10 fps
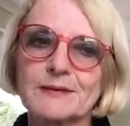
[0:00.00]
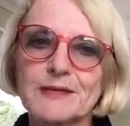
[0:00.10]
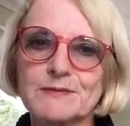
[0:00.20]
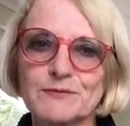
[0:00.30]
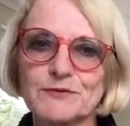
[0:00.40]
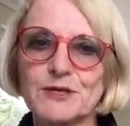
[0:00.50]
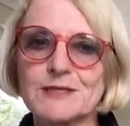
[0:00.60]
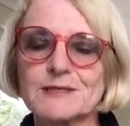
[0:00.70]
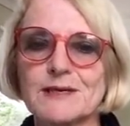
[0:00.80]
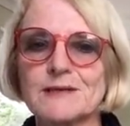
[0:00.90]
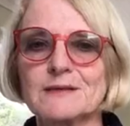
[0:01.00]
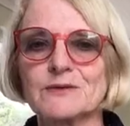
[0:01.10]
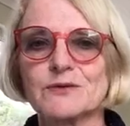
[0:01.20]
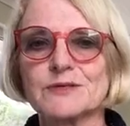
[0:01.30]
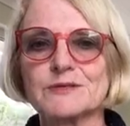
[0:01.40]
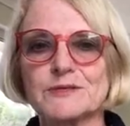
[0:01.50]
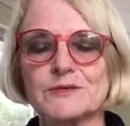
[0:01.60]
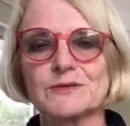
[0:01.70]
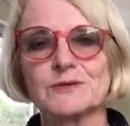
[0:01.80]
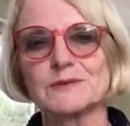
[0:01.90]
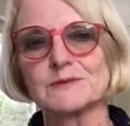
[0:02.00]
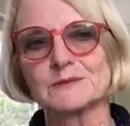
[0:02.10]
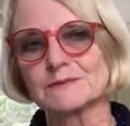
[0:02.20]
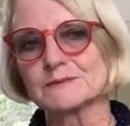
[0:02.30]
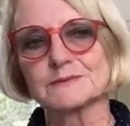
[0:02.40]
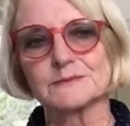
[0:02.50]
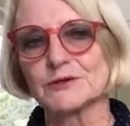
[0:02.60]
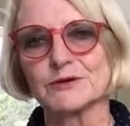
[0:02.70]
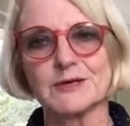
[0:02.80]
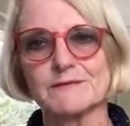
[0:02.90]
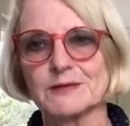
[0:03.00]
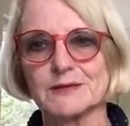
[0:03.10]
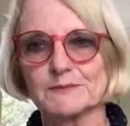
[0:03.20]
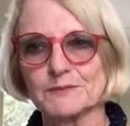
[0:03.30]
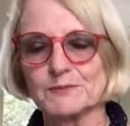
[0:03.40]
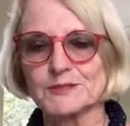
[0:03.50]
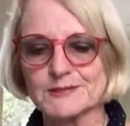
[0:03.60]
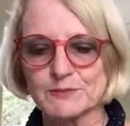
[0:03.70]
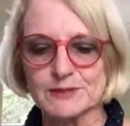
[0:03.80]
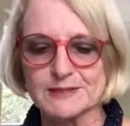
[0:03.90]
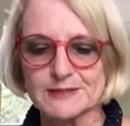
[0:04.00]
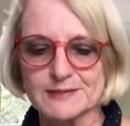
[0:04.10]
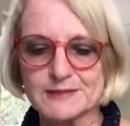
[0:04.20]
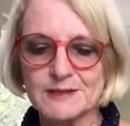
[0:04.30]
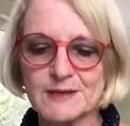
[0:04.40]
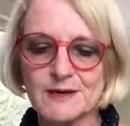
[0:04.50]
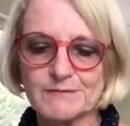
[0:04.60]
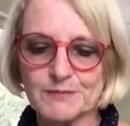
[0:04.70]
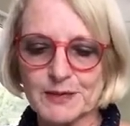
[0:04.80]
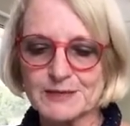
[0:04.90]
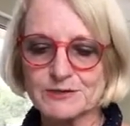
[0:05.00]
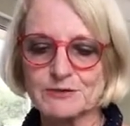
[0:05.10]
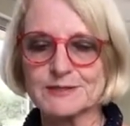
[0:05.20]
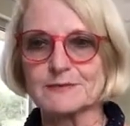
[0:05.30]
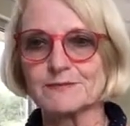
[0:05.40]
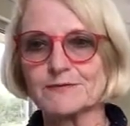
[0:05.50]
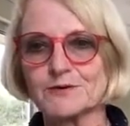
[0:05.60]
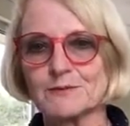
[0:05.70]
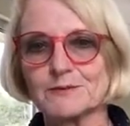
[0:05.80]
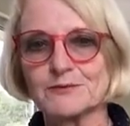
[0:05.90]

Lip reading: keep them fresh and in order to not have any possibilities of plagiarism from